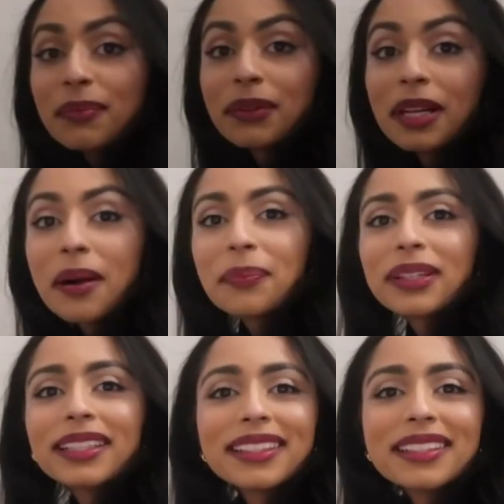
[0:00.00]
Zip it up,
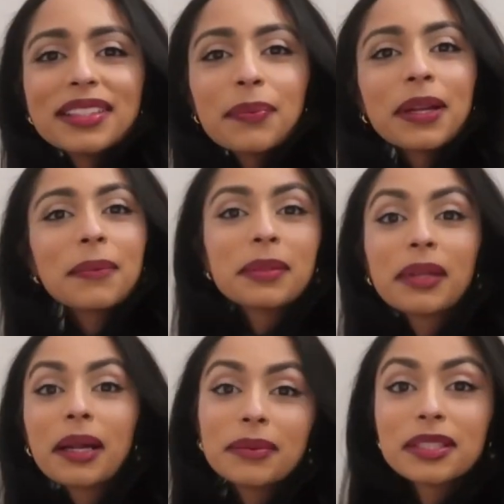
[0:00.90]
zip it up,
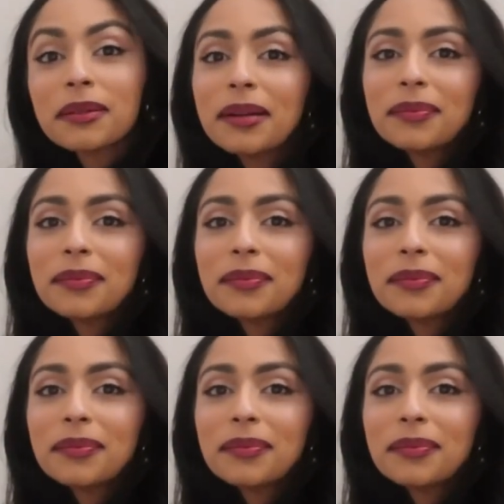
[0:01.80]
zip it up, zip it